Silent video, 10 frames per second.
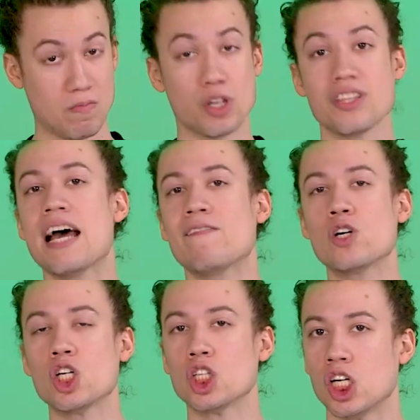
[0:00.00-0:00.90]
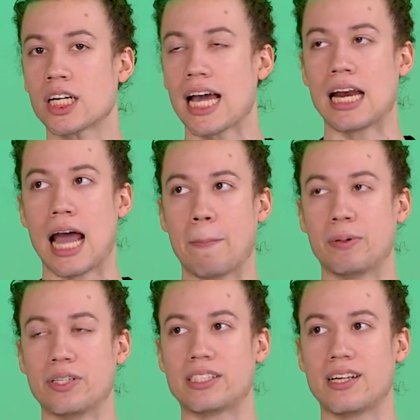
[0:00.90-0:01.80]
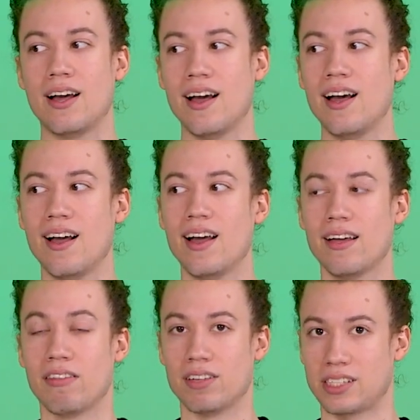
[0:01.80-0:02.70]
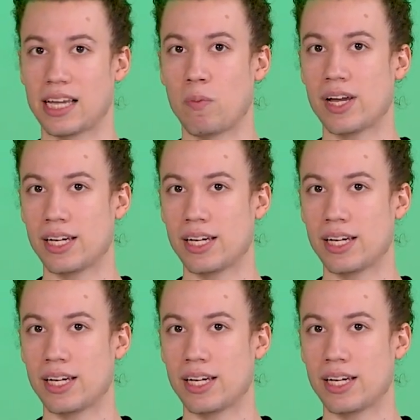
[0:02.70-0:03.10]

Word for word: You'll never look at apples the same way